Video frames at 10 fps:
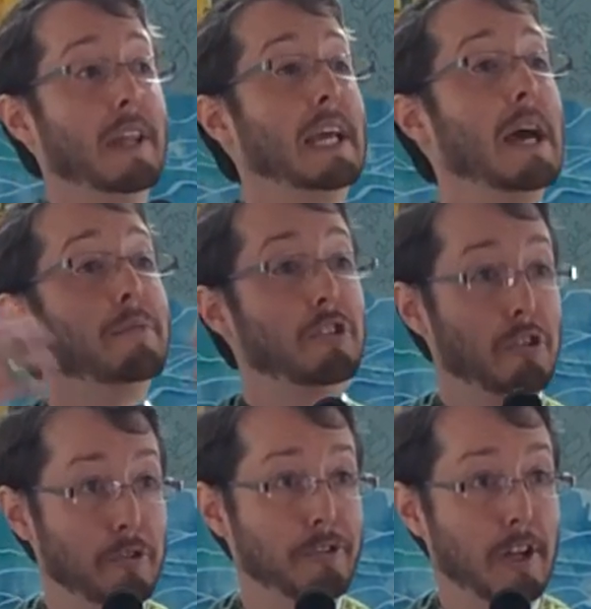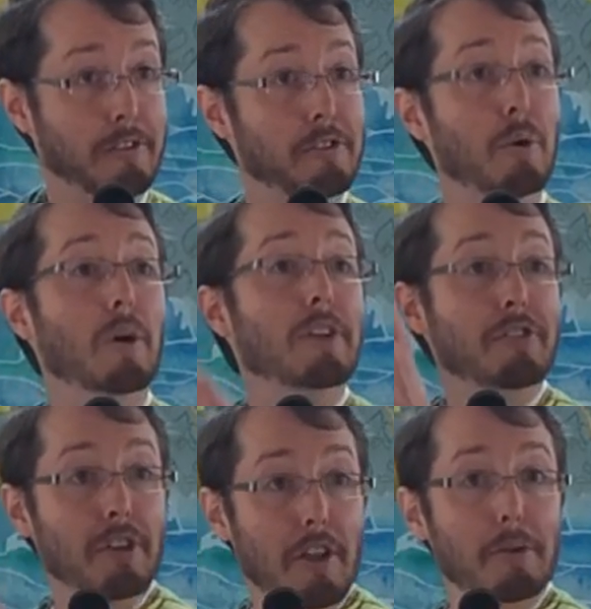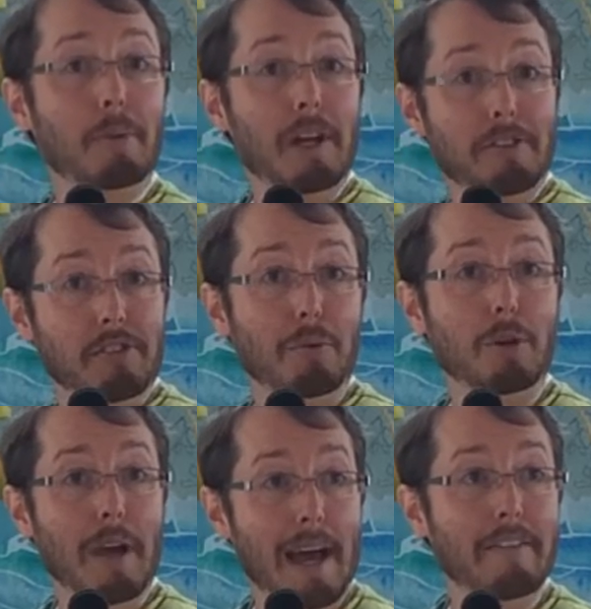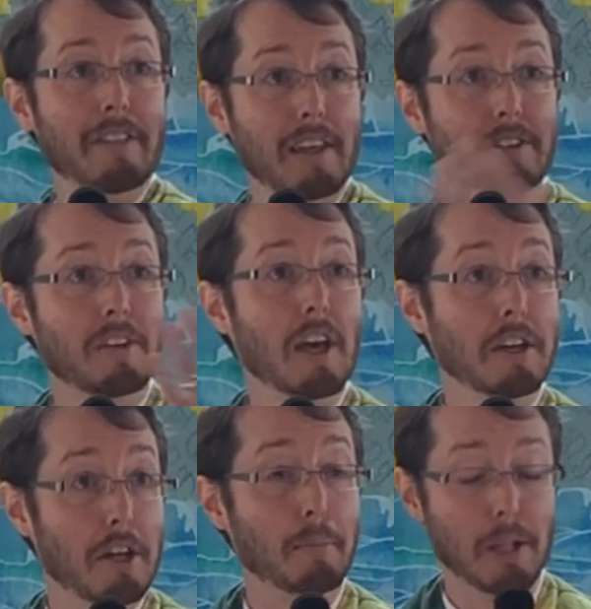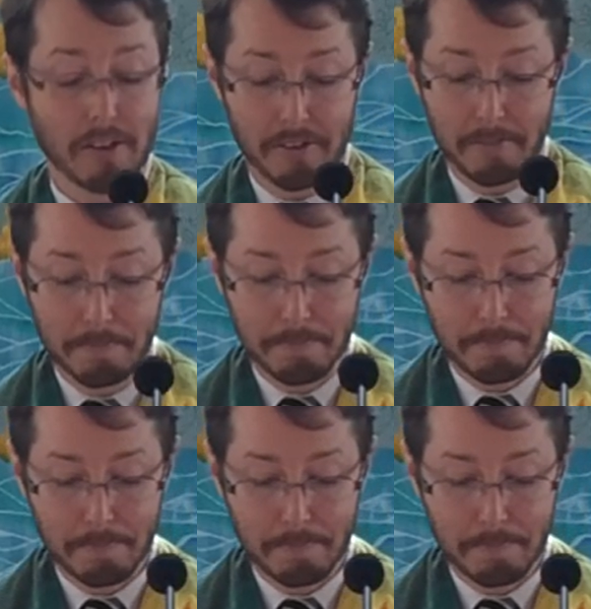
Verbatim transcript: They kept two flood stories. There's other places where you have these doublets.